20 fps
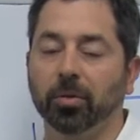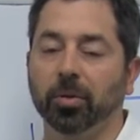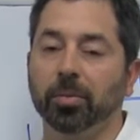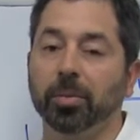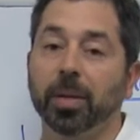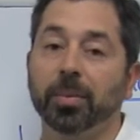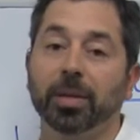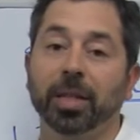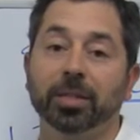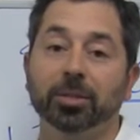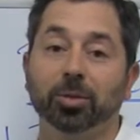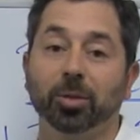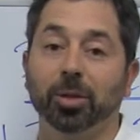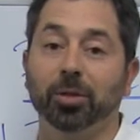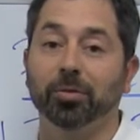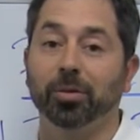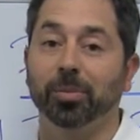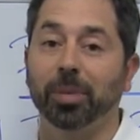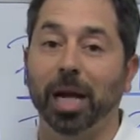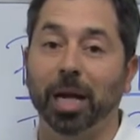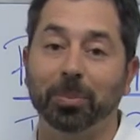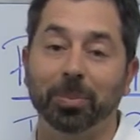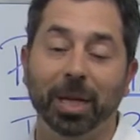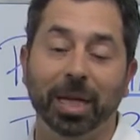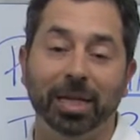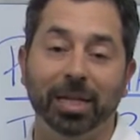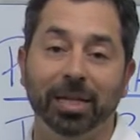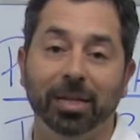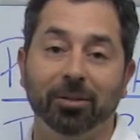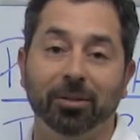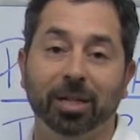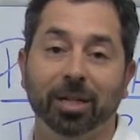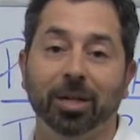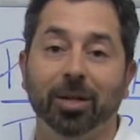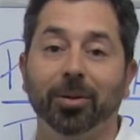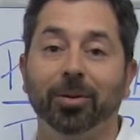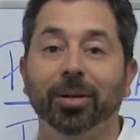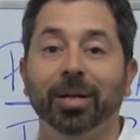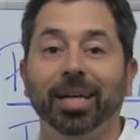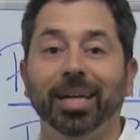Or maybe they saw you for back pain a year
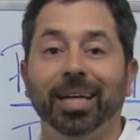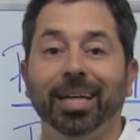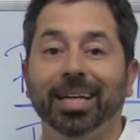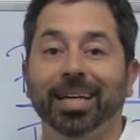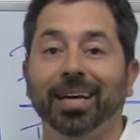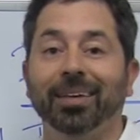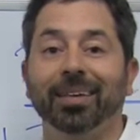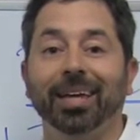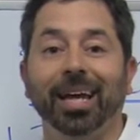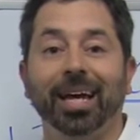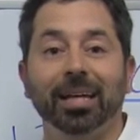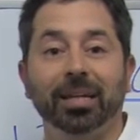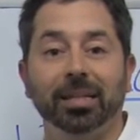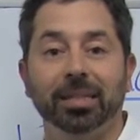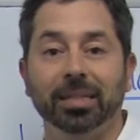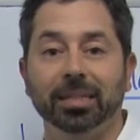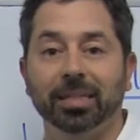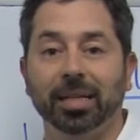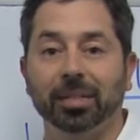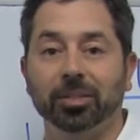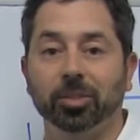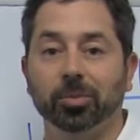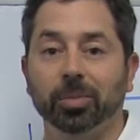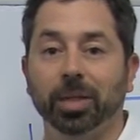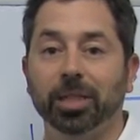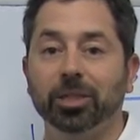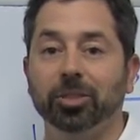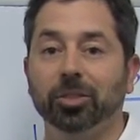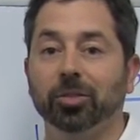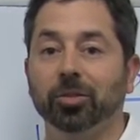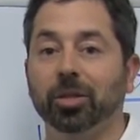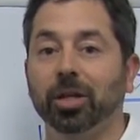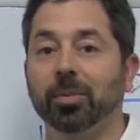ago, now they had an exacerbation, they're